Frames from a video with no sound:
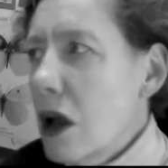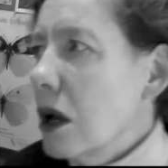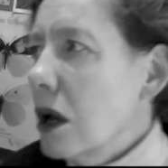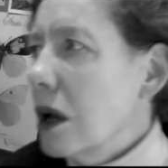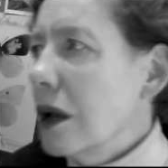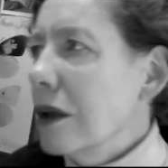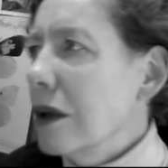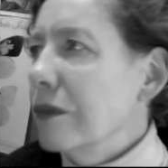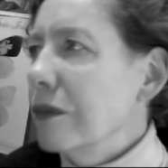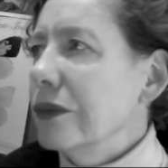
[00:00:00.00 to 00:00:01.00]

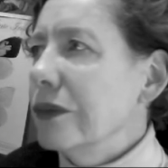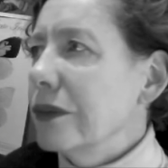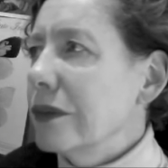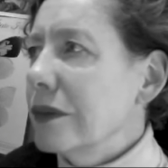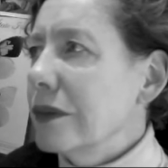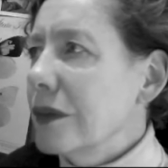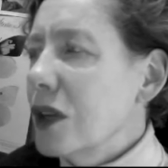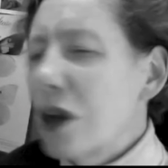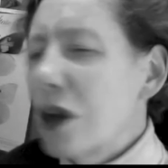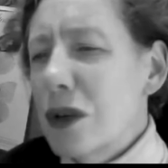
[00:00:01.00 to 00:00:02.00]

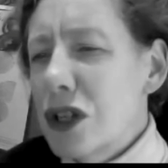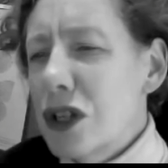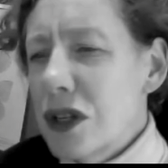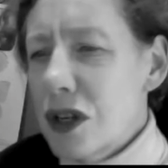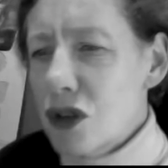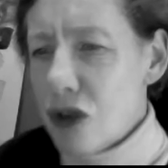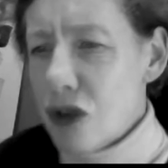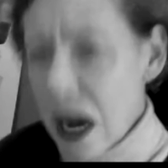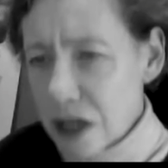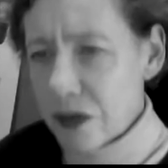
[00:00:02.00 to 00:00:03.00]
You know, and she's an
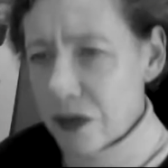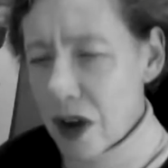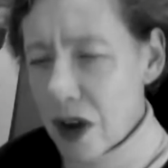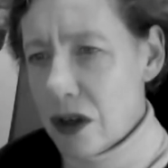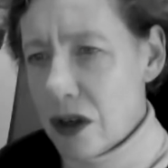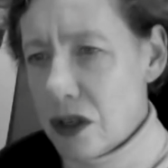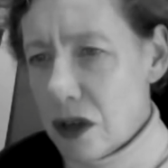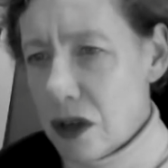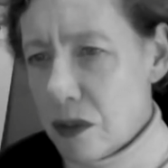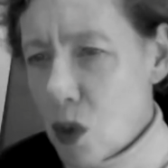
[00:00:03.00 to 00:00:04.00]
attractive
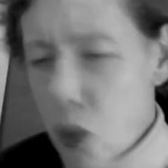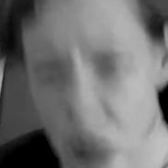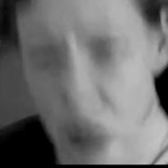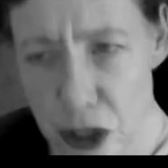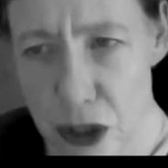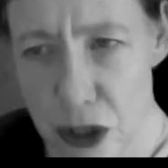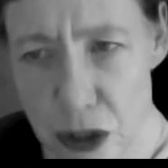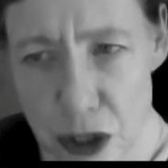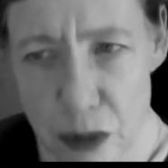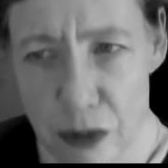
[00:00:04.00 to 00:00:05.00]
character, I'm quite sure
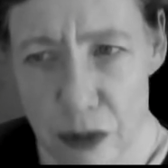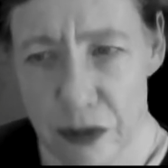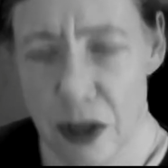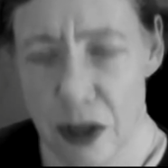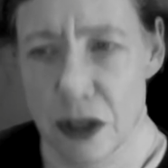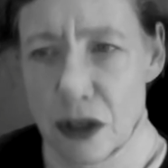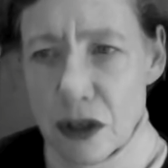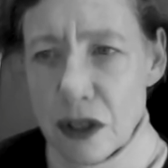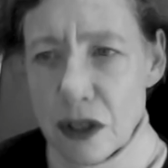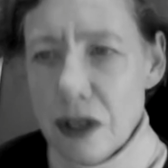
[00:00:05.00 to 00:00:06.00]
she will find a
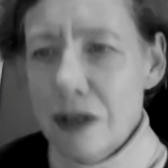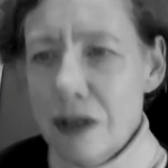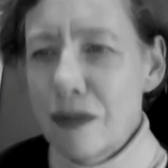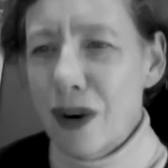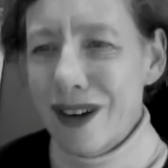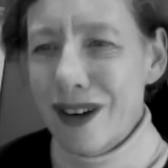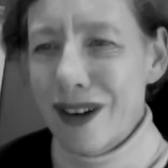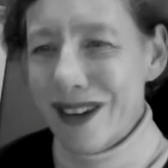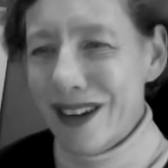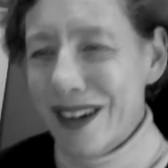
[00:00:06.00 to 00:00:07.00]
good
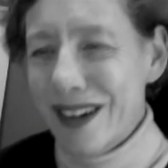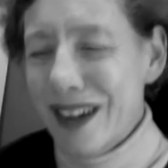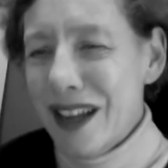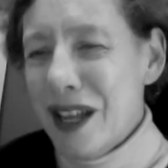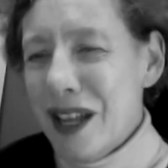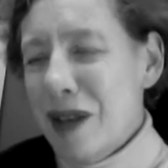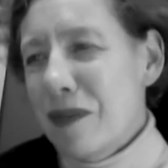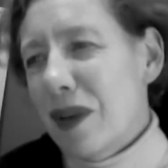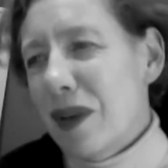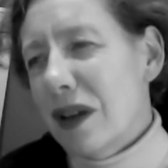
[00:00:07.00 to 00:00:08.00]
partner.
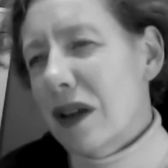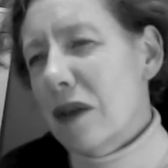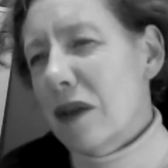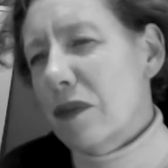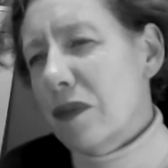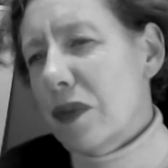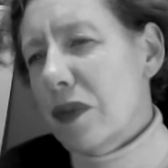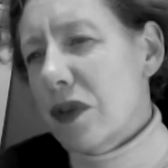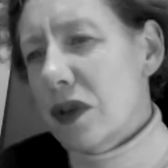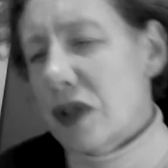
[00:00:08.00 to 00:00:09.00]
But
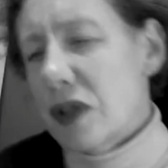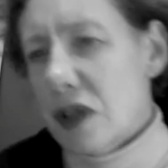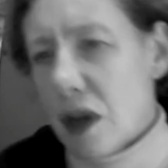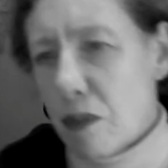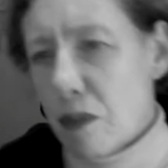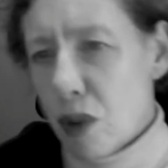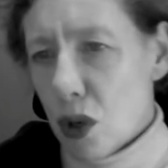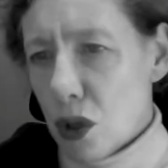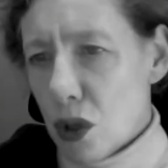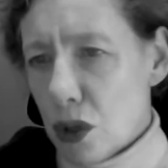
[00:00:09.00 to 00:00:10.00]
there is this like
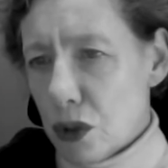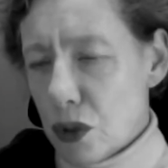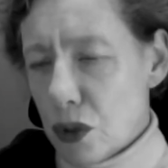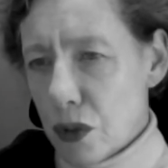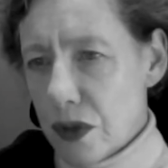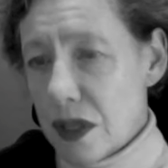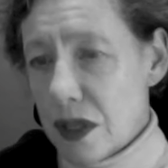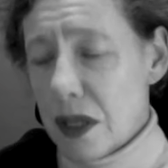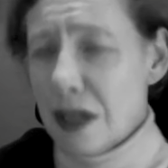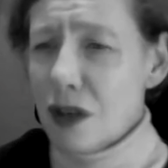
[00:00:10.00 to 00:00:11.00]
pull toward
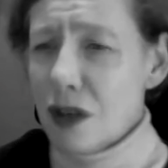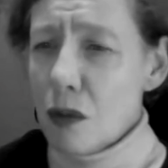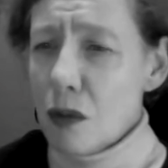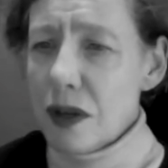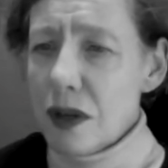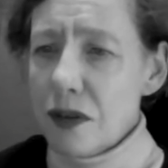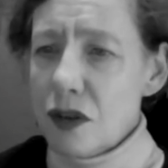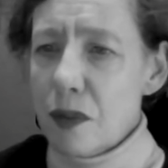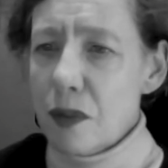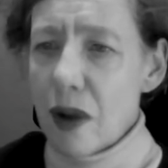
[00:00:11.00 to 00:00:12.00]
this, it's almost like there's
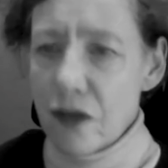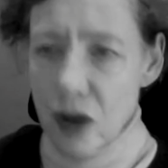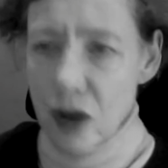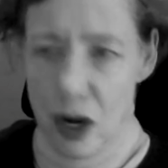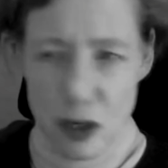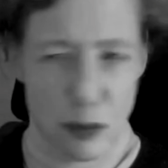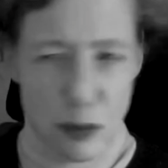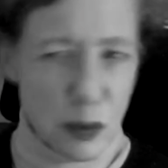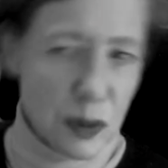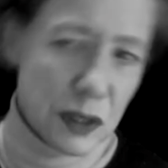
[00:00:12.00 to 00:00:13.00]
a bifurcation
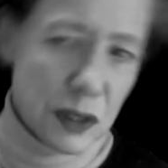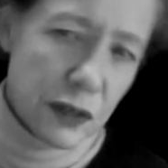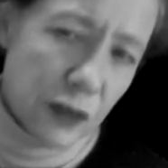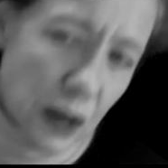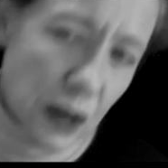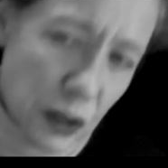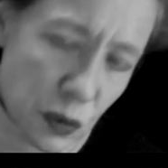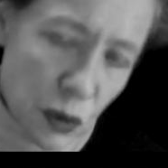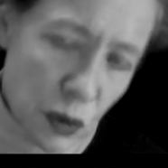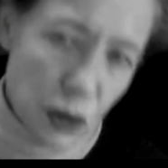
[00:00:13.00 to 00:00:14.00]
between the civilized
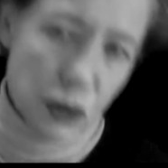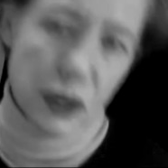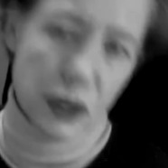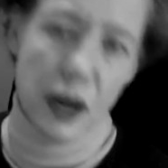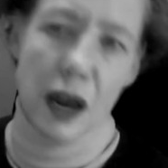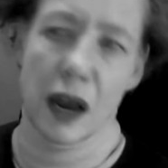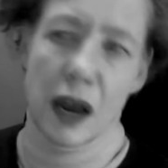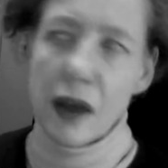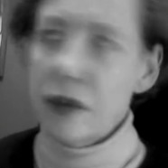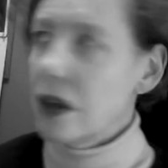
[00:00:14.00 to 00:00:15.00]
world
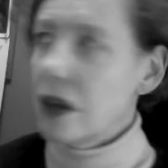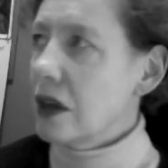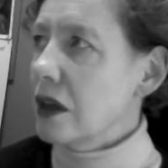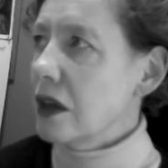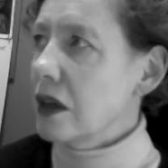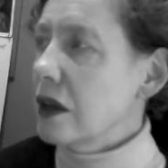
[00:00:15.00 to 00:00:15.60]
and the